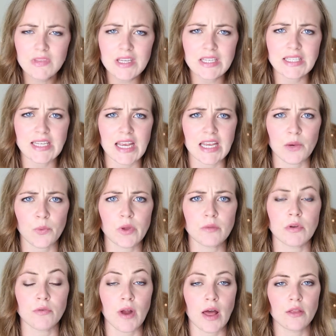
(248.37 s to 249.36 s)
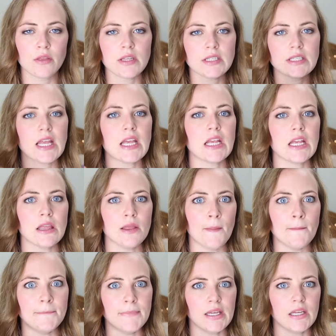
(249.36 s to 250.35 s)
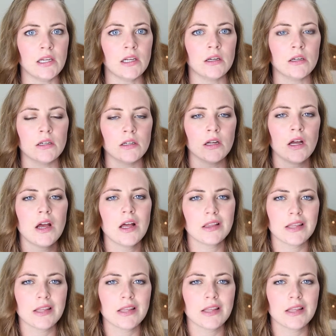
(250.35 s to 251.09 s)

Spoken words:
and take it with me rather than taking the bigger,